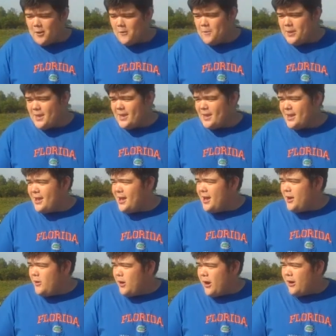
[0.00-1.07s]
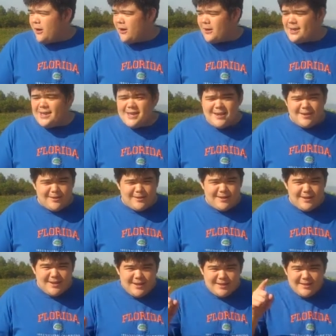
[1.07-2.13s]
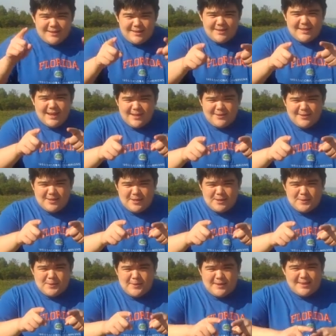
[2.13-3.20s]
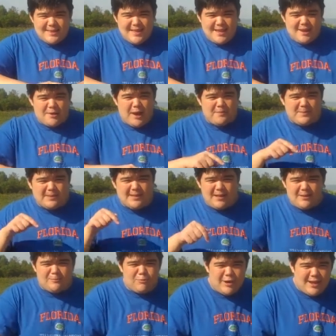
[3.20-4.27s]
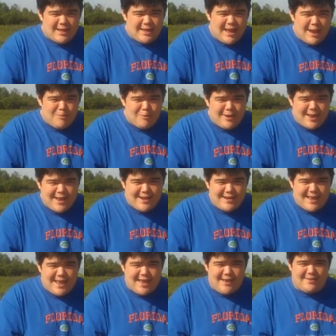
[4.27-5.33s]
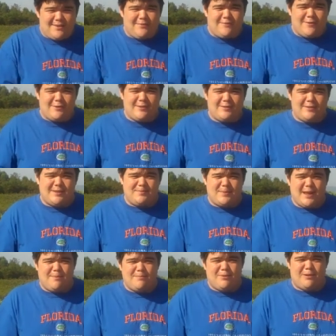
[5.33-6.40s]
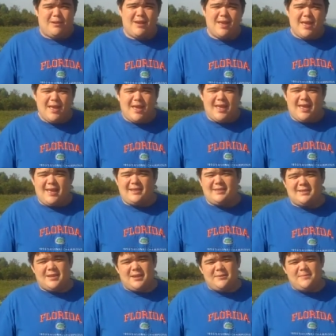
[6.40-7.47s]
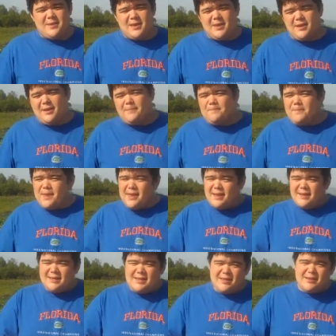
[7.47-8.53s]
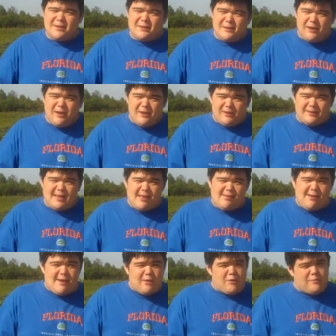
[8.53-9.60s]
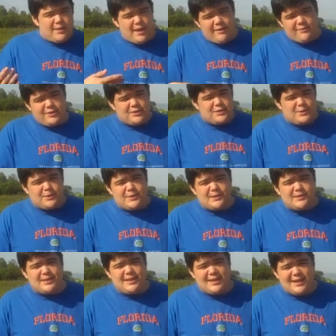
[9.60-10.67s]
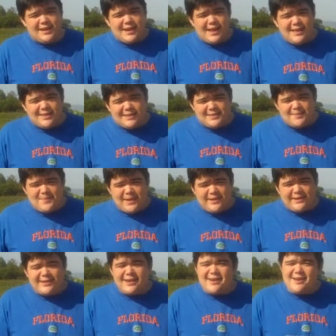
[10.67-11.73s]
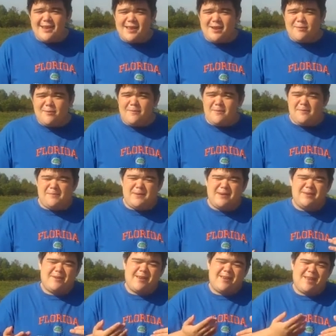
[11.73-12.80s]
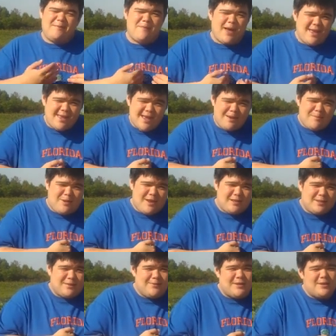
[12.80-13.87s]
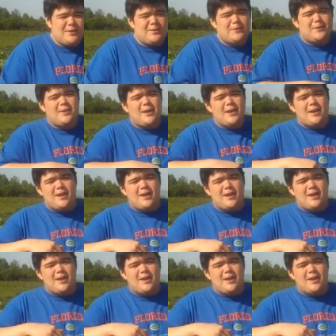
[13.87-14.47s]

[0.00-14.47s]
We are here to tell you that I'm celebrating Cabernet Day on the 1st of September. It's going to be a big deal. All day long we'll be having tours, and then at night there's a big shindig where we'll be drinking my Cabernet Sauvignon,